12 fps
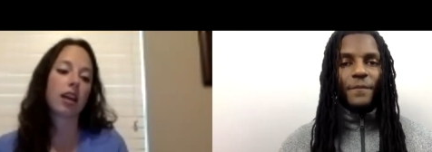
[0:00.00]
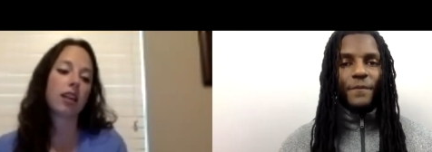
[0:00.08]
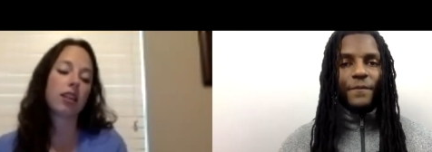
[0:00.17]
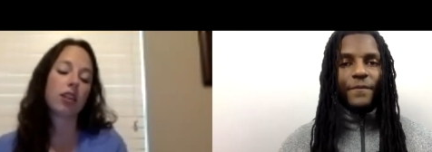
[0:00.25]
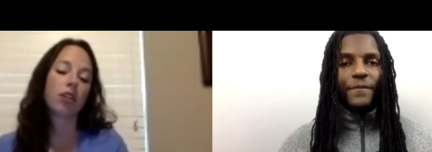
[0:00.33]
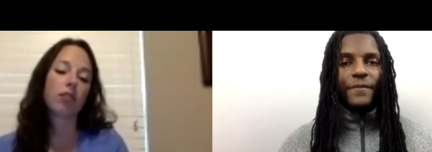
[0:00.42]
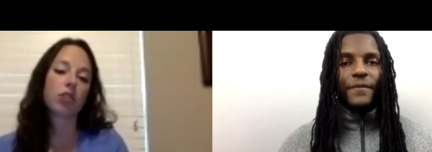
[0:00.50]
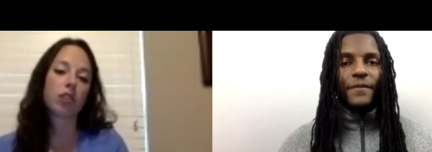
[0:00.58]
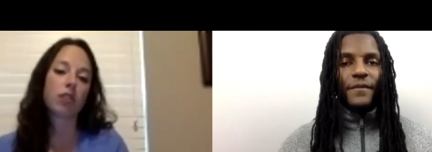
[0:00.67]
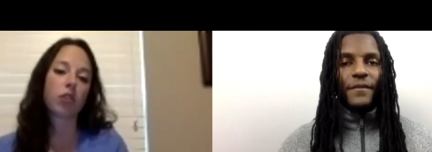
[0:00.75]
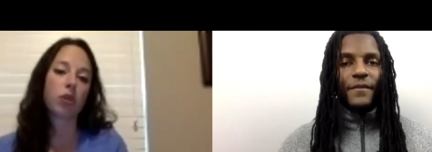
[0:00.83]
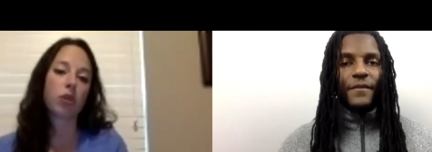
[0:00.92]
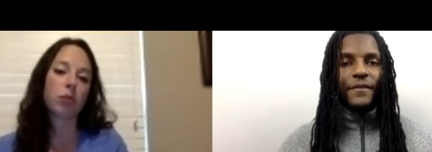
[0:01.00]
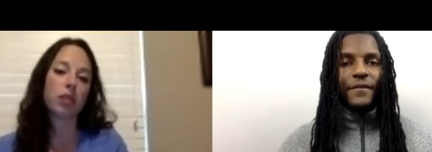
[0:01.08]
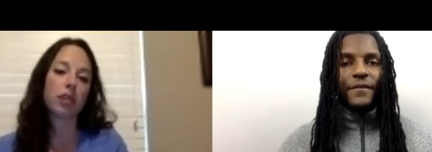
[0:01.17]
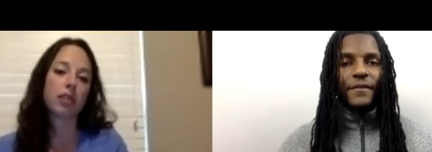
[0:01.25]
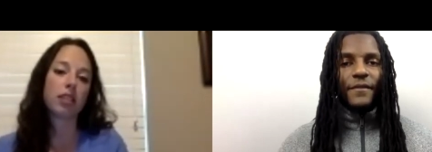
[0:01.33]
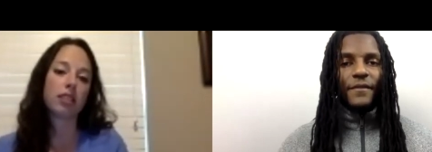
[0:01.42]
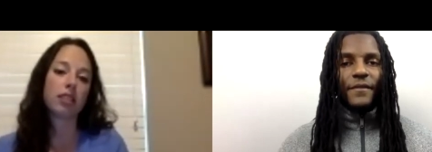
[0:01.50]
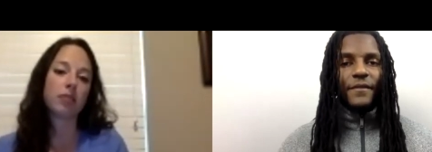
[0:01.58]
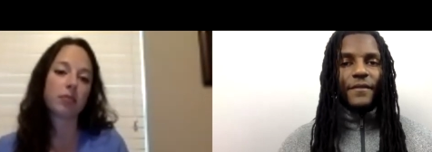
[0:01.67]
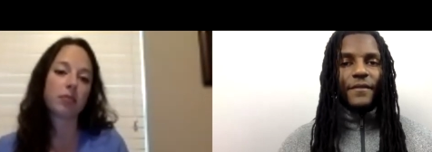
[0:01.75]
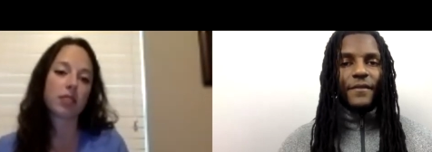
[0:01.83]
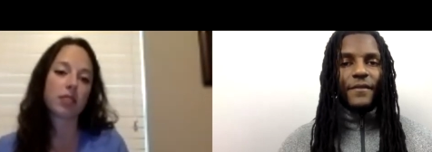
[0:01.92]
Speaker 1: the university of oklahoma does
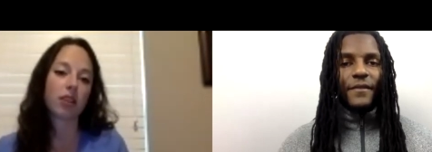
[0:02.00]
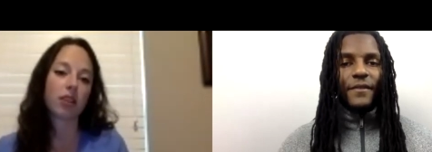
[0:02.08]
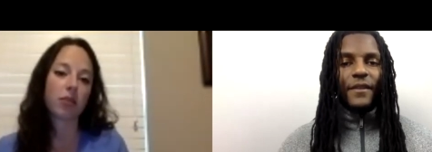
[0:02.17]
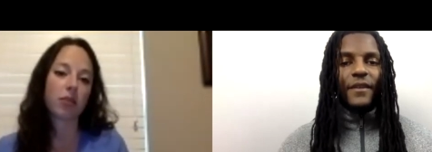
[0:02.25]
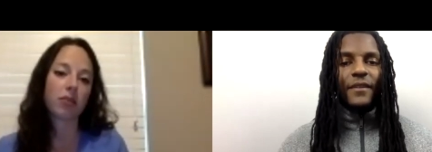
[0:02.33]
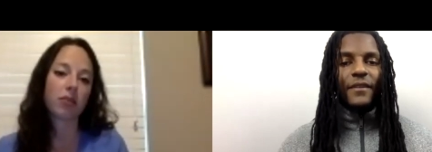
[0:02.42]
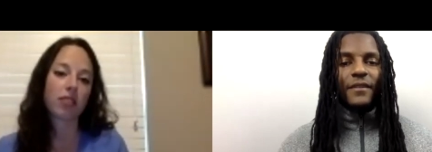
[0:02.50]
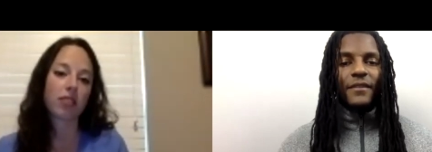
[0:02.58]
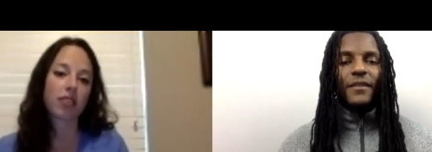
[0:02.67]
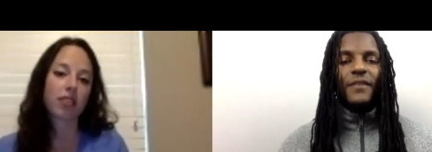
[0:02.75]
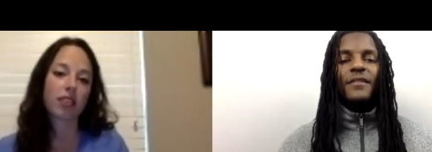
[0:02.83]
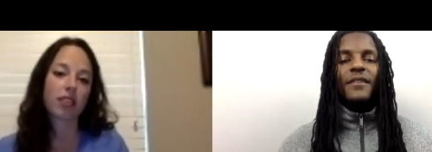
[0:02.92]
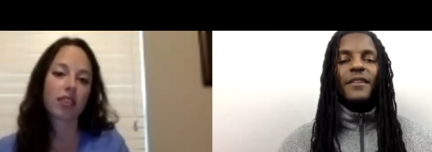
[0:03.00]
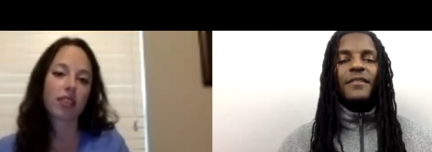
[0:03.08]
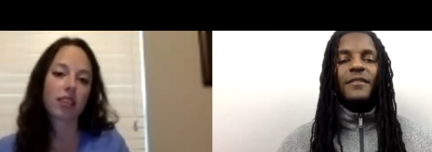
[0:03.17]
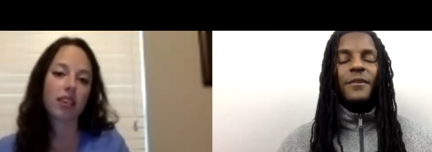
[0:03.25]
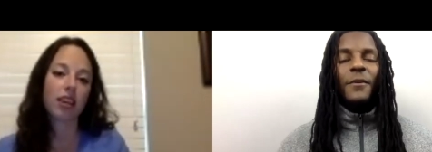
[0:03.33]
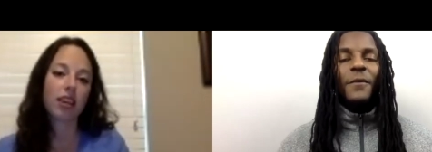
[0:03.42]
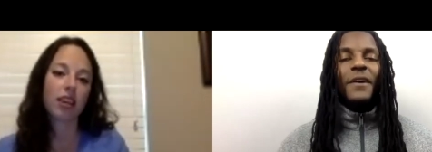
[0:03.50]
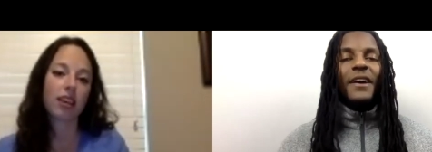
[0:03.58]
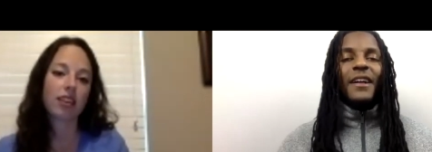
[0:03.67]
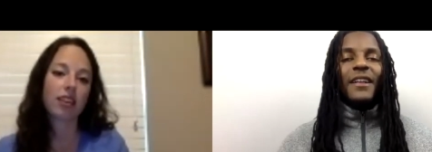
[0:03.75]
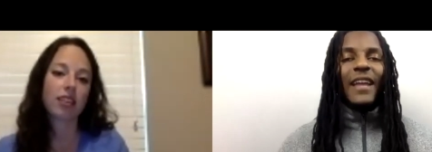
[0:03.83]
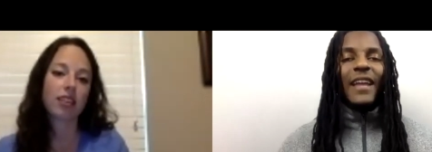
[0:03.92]
so
Speaker 2: nice nice nice so
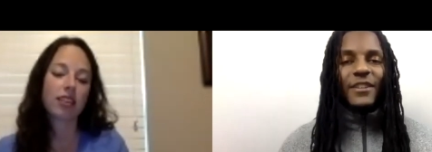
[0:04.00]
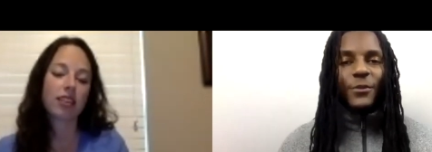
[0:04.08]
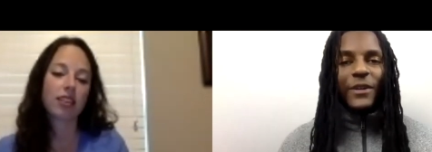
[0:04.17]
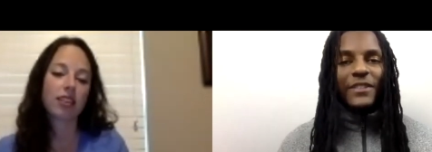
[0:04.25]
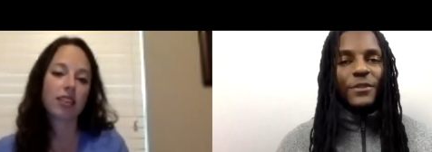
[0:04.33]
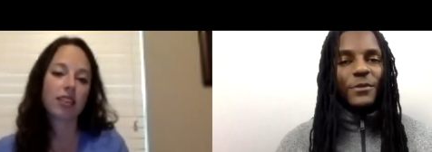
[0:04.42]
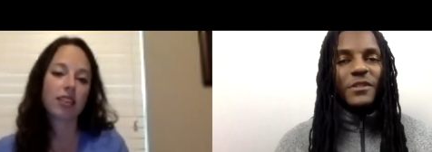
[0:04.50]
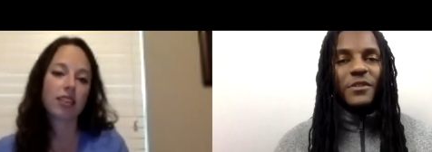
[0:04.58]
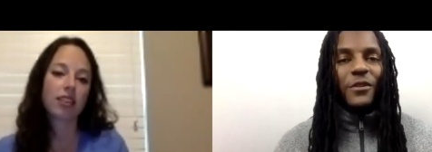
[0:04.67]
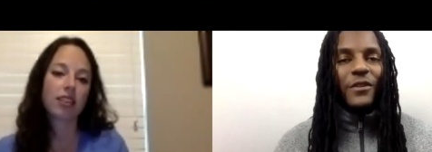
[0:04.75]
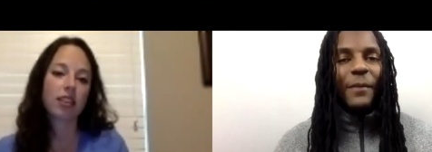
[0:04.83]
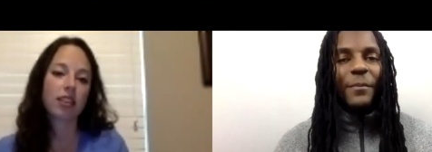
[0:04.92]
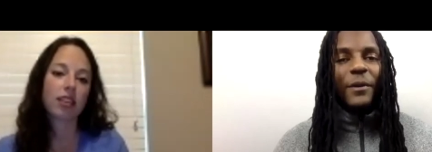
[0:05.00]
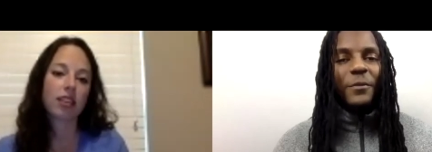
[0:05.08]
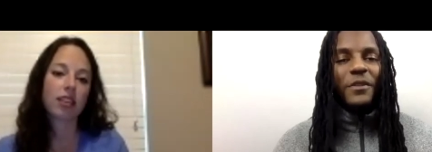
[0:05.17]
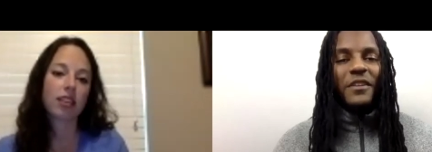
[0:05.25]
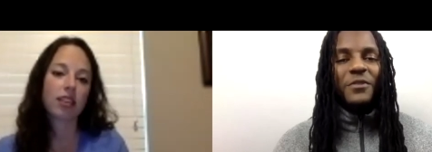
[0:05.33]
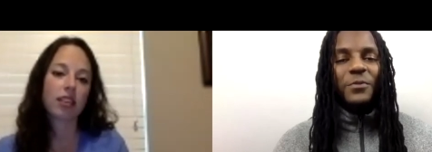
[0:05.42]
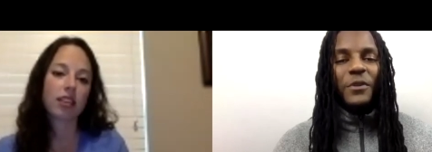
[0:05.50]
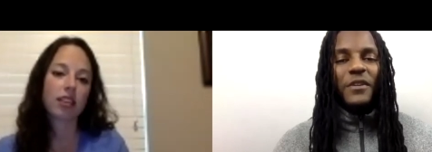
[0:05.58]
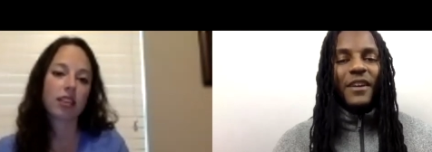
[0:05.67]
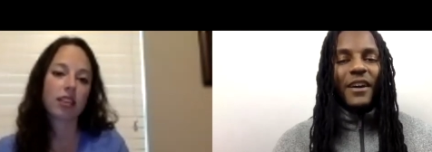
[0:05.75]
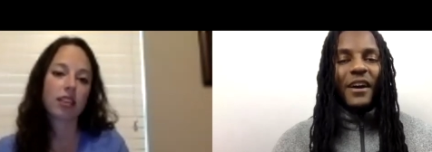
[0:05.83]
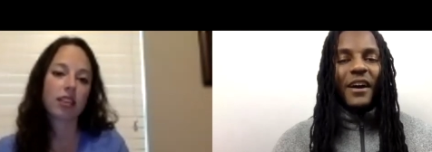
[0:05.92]
last question we're just going to wrap up with this one
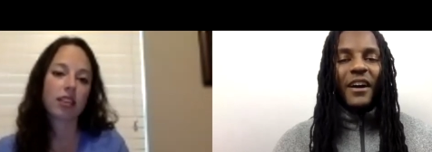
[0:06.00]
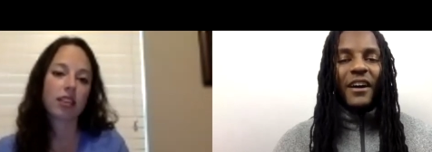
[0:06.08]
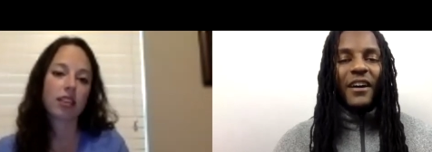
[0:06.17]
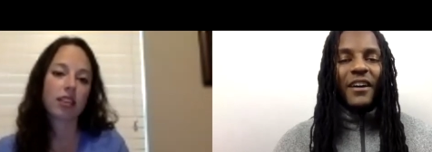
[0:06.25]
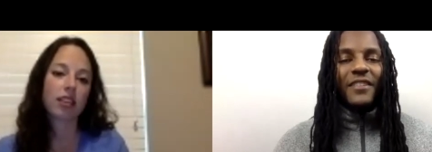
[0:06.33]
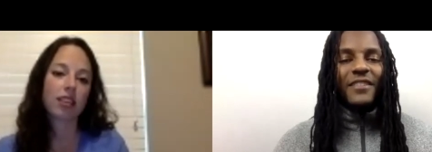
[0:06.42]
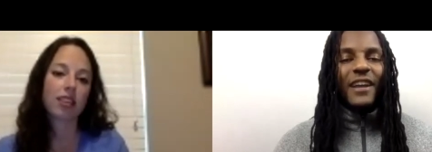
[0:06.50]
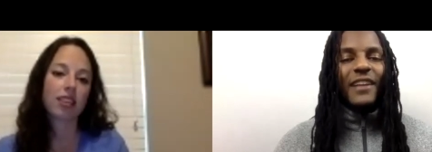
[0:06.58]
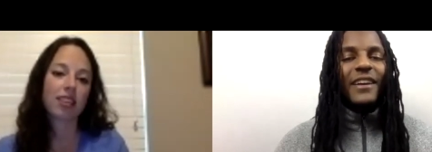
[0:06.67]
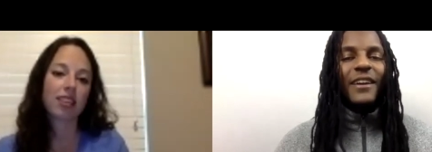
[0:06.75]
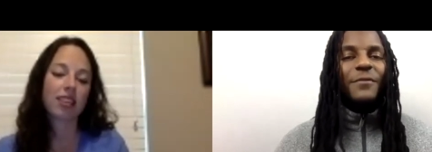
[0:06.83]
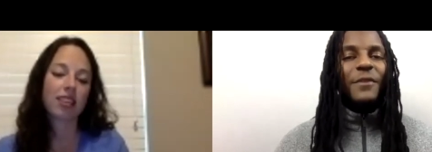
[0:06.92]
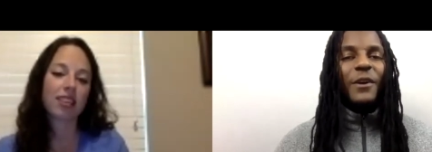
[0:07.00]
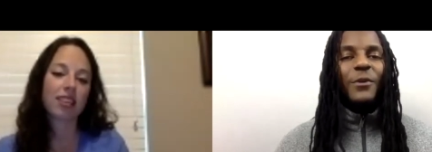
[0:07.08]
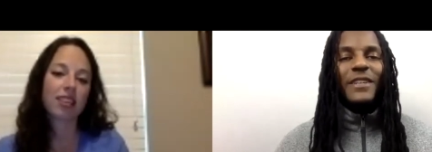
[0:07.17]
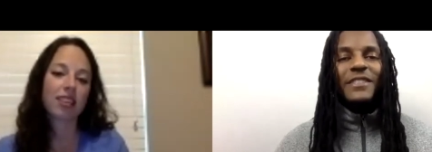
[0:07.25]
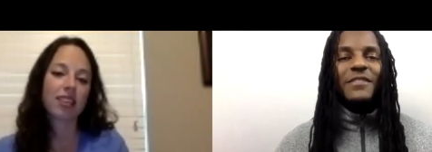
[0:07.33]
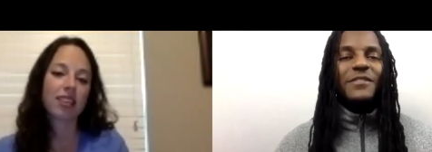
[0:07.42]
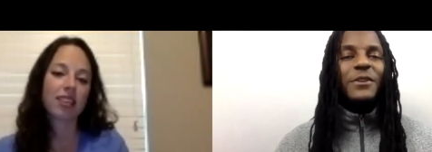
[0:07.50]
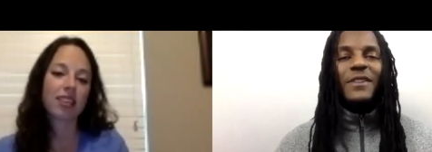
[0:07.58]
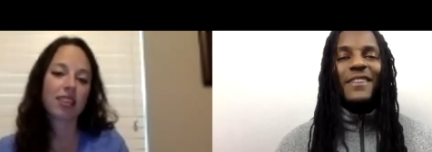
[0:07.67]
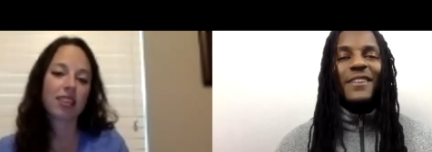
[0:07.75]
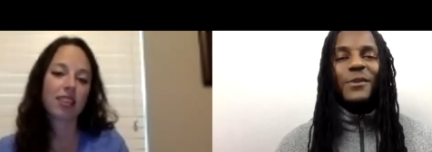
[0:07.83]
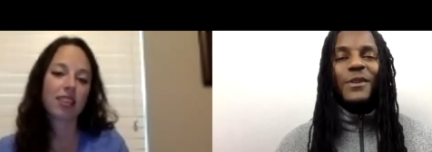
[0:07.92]
uh, it's kind of like a fun question so you
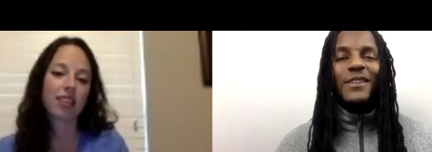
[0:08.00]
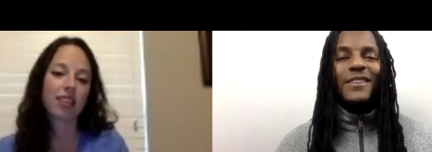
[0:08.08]
can you can